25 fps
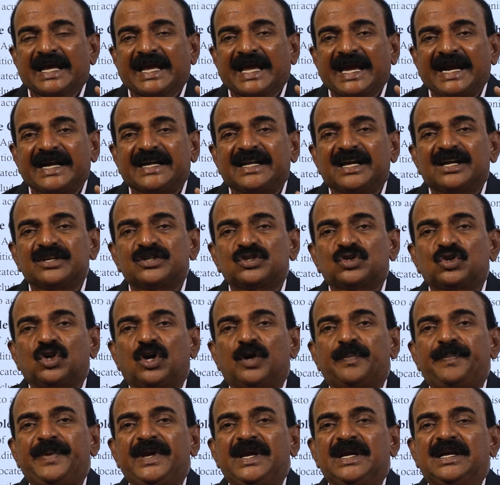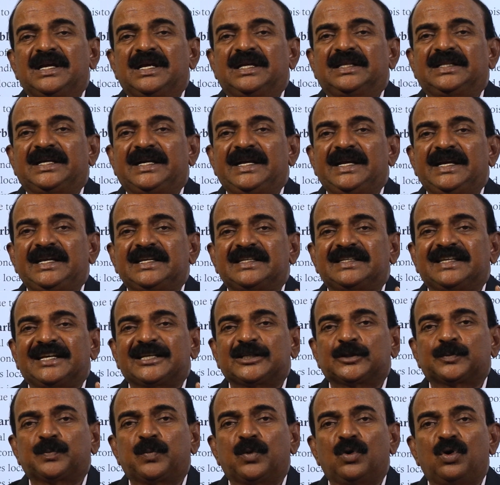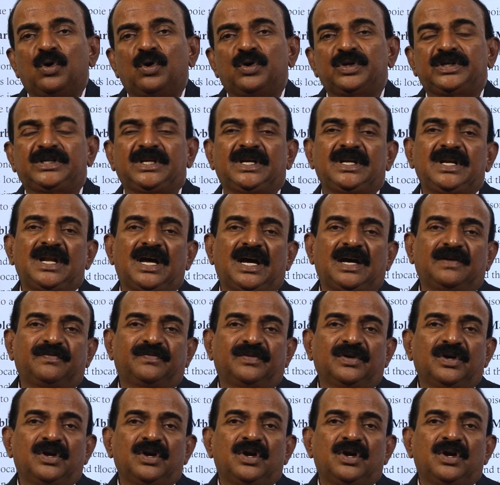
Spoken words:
catastrophic, that is explosion of